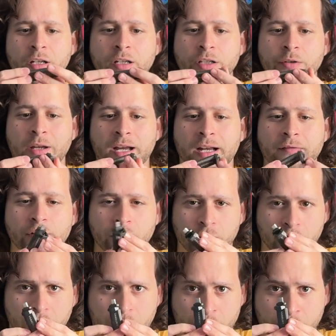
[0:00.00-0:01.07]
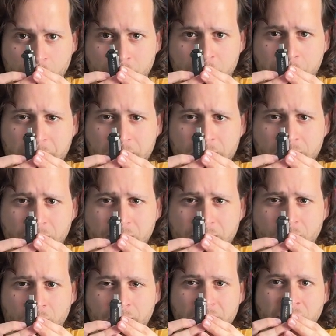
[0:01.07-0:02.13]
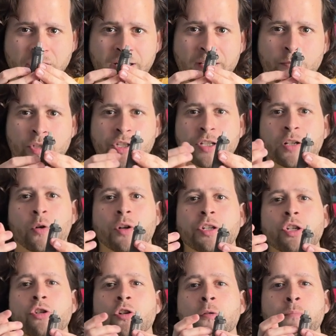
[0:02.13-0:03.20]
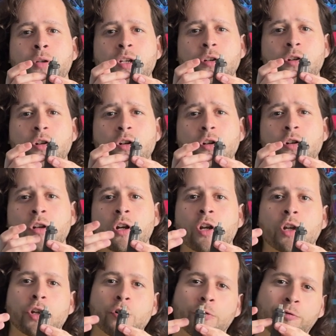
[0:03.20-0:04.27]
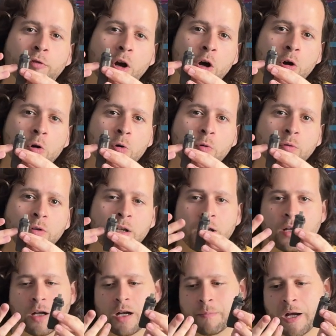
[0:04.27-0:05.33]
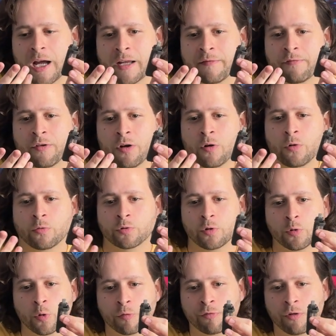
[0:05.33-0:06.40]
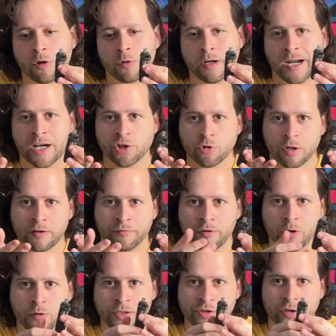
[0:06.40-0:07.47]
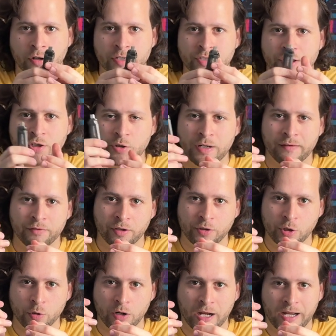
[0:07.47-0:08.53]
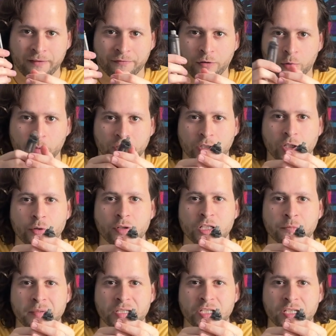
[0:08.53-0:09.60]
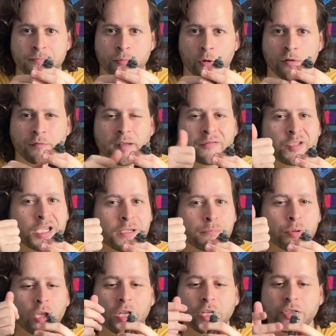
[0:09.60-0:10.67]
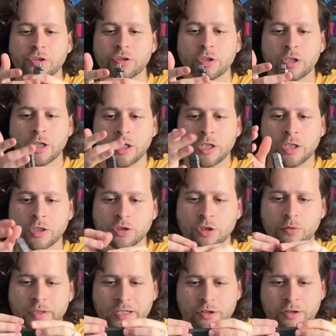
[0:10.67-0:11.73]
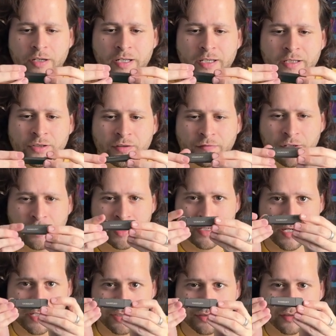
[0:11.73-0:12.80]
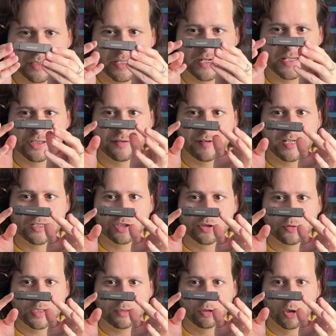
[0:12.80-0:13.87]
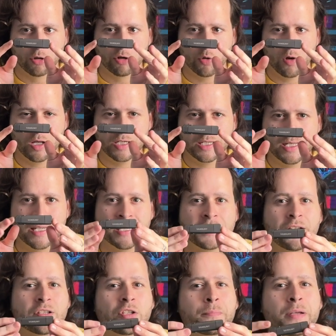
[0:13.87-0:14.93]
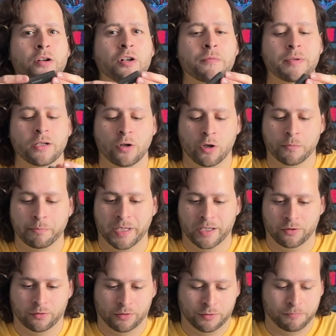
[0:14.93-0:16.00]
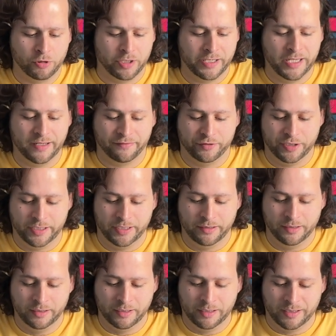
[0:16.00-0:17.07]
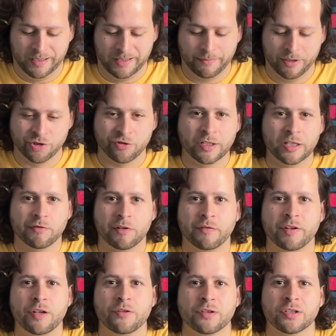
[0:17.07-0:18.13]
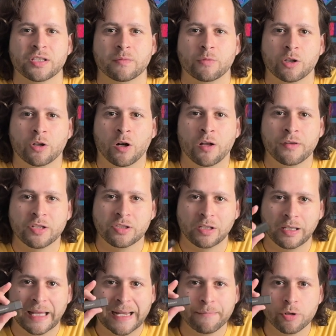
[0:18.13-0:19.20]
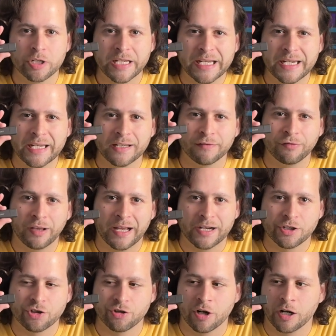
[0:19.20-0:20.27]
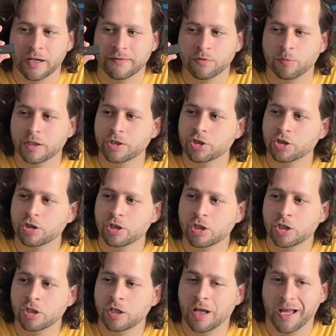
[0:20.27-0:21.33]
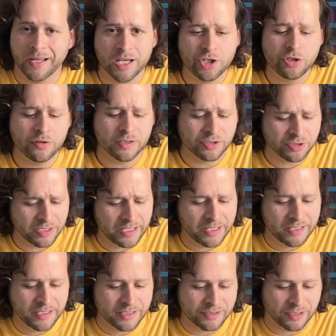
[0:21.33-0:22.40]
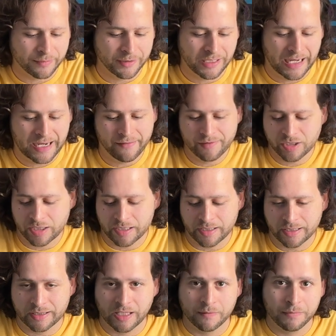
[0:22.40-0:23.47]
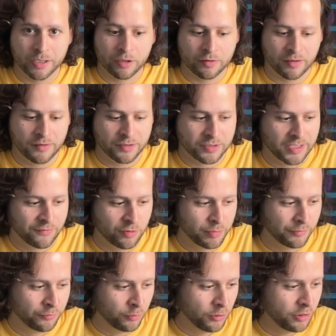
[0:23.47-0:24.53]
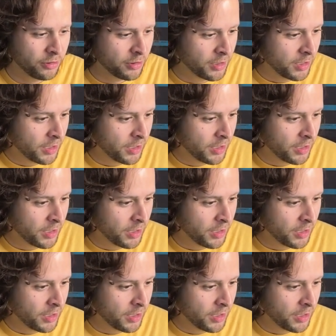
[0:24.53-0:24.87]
You have your USB-C on this end, which can go into your computer, your phone, iPhone, Google phone, Android phone, as long as you have the newer iPhone with the USB-C port 15 plus. So here it is, very nice looking. It has a Vansuny logo on it, and it does appear to be all metal. It's pretty hefty. I was reading the reviews, and someone called this the Lamborghini of flash drives, which I guess you could say it is. I mean, I haven't seen anything bigger than this ever before.